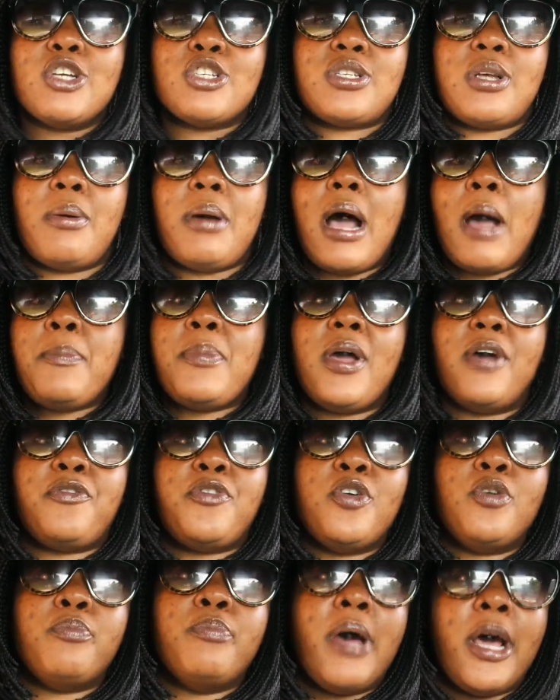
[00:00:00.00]
So I'm happy I
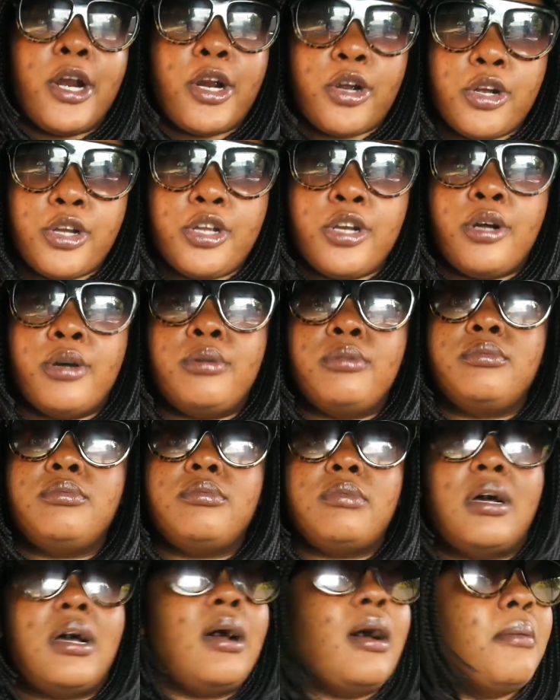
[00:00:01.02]
feel better, you know.
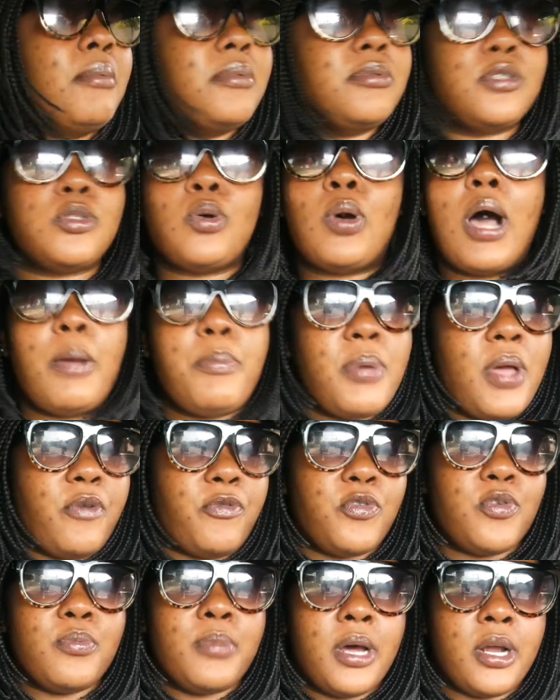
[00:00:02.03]
I'm so happy I
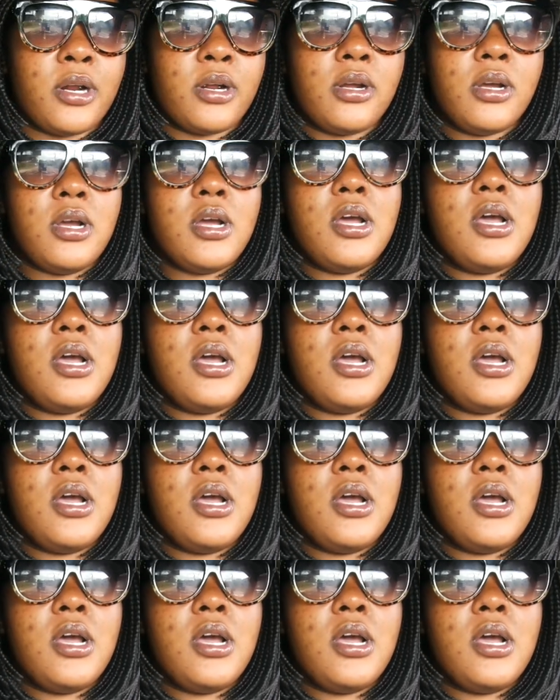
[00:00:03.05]
feel better.